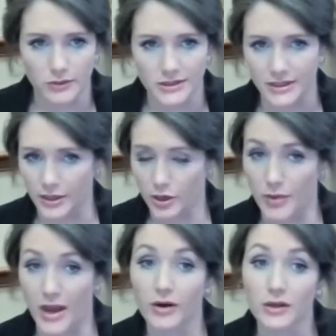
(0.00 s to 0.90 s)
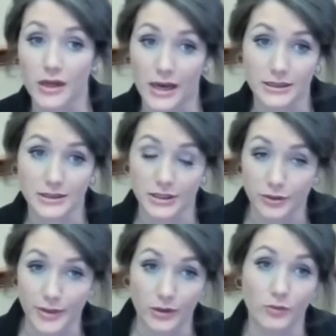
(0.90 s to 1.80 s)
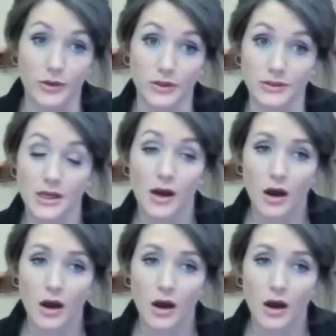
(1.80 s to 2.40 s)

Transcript: let's say you're paralyzed, and your medical bills